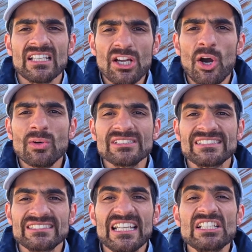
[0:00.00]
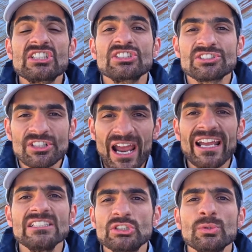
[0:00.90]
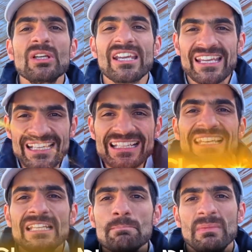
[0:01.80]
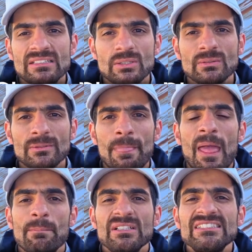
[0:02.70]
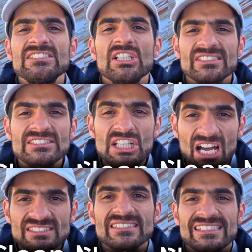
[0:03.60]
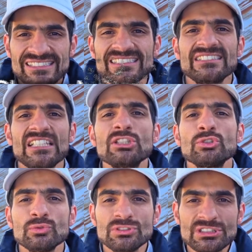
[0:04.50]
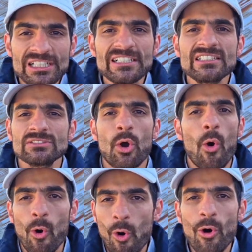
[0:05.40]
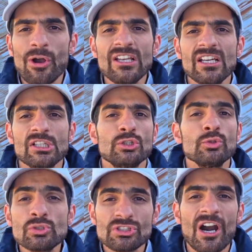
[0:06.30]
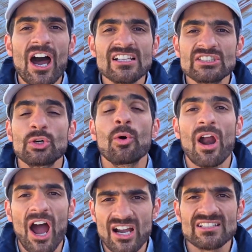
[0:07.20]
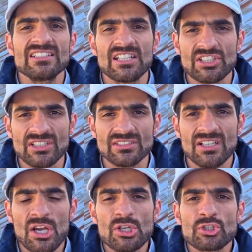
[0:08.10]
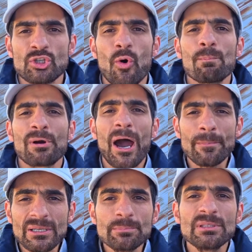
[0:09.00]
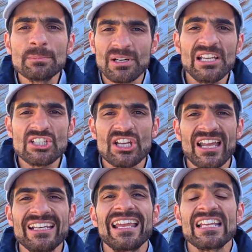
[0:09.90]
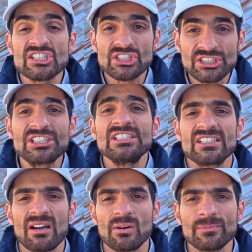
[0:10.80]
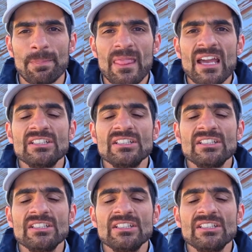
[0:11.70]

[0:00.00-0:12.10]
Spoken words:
Silicone sticks great to clean metal, but it does not stick to dirt, oil, loose rust, or oxidation. So proper preparation is critical.